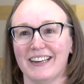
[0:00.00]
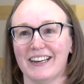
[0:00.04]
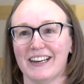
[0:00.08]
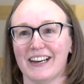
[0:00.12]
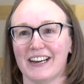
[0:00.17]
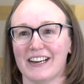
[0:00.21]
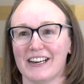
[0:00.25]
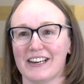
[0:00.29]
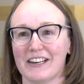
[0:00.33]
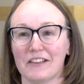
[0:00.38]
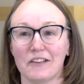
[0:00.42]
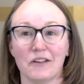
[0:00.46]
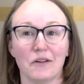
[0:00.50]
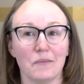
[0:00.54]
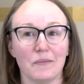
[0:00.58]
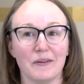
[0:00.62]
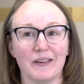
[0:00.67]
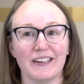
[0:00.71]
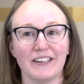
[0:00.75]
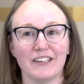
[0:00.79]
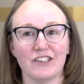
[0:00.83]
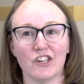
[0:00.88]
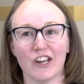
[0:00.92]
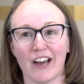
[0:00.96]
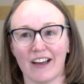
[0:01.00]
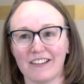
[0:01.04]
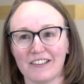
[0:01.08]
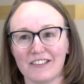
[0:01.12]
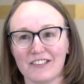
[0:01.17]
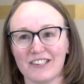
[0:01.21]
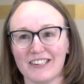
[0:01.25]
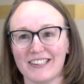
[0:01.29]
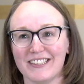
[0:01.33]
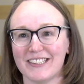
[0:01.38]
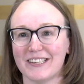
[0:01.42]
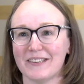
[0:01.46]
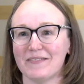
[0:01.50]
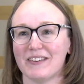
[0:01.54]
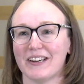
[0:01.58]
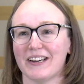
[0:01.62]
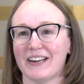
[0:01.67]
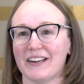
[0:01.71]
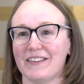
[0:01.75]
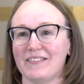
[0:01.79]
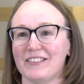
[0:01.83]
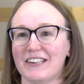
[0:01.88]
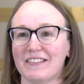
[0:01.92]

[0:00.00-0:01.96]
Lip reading: a little bit challenging sometimes.